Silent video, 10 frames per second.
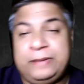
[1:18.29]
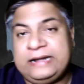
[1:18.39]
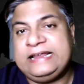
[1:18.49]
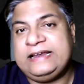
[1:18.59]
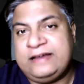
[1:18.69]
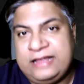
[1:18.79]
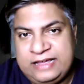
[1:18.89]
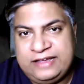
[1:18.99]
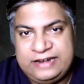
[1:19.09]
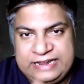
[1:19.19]
but in
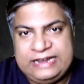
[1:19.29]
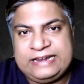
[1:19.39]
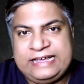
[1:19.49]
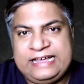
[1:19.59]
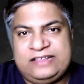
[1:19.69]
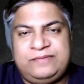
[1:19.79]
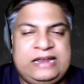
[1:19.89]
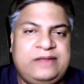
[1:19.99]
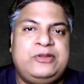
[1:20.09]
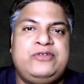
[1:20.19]
real case,
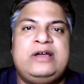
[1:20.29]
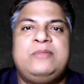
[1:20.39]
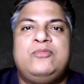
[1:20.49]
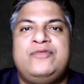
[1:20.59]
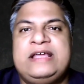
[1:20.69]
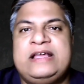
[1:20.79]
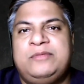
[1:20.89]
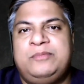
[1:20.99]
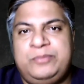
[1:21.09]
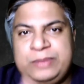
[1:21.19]
whenever you are moving